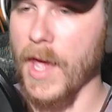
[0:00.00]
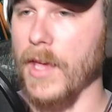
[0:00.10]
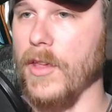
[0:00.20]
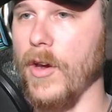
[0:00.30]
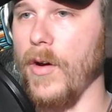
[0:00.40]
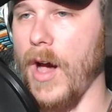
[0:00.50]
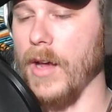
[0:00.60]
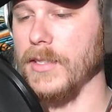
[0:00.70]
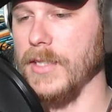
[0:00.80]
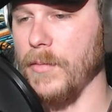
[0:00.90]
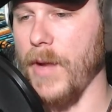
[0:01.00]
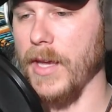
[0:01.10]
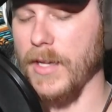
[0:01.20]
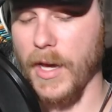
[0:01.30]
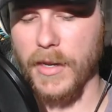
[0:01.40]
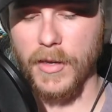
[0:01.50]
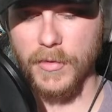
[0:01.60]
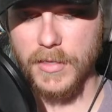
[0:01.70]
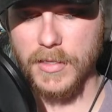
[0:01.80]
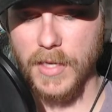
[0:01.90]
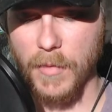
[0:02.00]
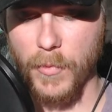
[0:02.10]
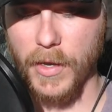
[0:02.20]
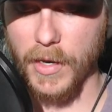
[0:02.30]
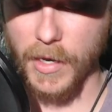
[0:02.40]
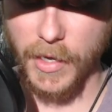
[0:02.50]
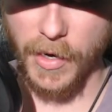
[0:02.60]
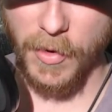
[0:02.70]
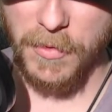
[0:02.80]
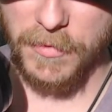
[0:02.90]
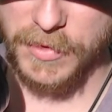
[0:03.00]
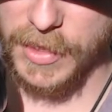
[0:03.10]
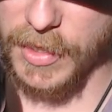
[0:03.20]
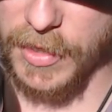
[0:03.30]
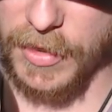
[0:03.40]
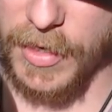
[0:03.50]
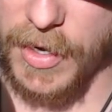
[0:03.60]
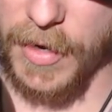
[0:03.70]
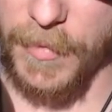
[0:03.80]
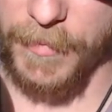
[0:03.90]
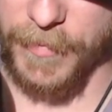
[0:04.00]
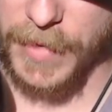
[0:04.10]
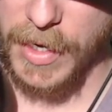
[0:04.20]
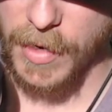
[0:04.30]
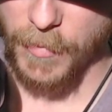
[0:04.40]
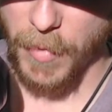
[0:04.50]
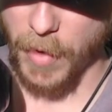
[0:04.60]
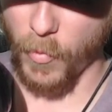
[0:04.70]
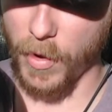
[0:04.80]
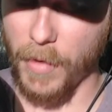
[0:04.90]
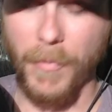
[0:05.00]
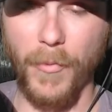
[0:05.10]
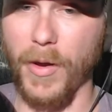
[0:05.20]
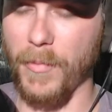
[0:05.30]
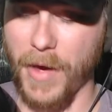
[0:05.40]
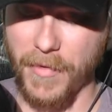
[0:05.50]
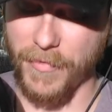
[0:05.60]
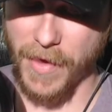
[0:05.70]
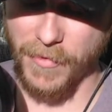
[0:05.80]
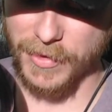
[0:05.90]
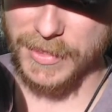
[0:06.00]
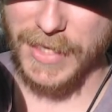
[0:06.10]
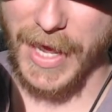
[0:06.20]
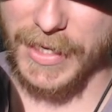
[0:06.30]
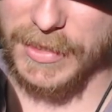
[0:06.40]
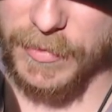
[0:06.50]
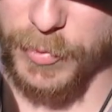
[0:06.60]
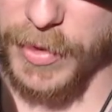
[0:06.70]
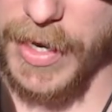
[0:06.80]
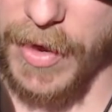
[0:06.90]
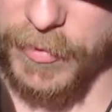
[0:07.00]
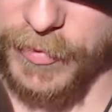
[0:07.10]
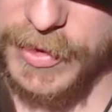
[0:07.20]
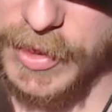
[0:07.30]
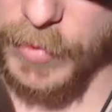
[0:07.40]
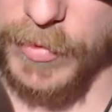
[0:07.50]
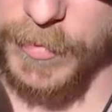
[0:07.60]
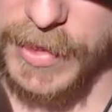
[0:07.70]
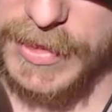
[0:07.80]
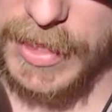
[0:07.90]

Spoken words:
You know, honestly, mine kind of goes the same way, Nick, and I know you've seen it. But one of my favorite snacks to bring out fishing with me, because I